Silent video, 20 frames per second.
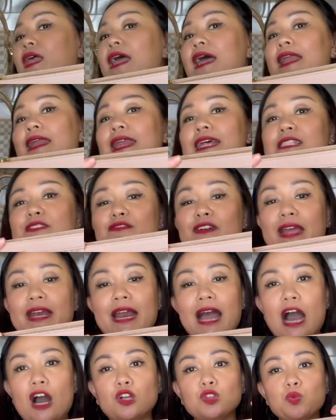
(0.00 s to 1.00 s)
let's find
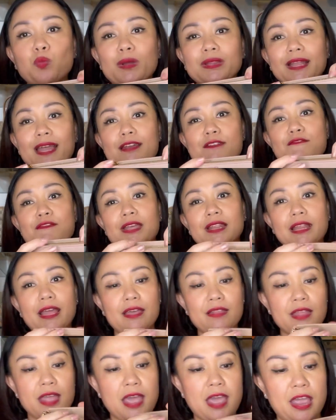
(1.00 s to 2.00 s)
out what can fit
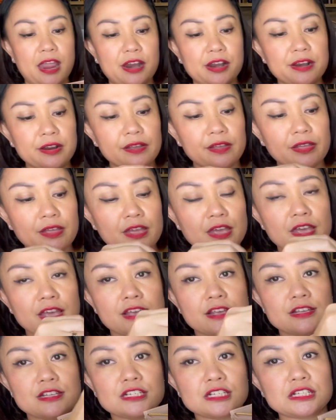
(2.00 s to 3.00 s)
in here.
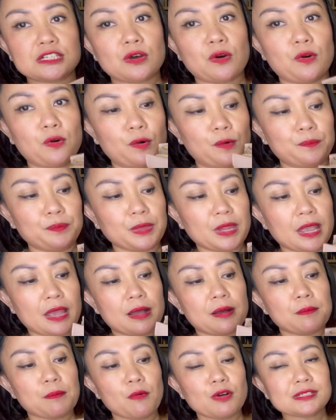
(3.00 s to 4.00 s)
So
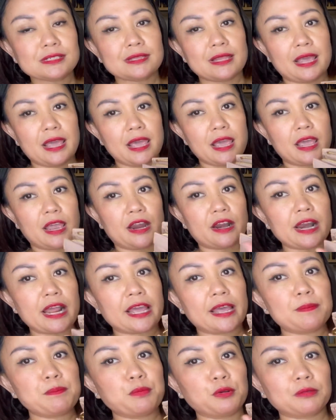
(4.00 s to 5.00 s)
mostly here I
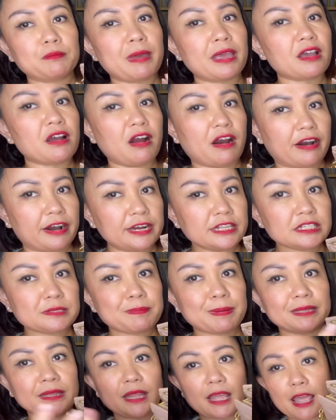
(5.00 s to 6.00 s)
can put my cards,
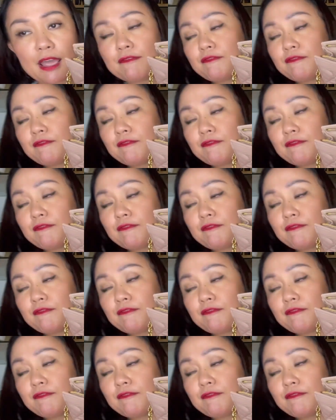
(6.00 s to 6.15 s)
but if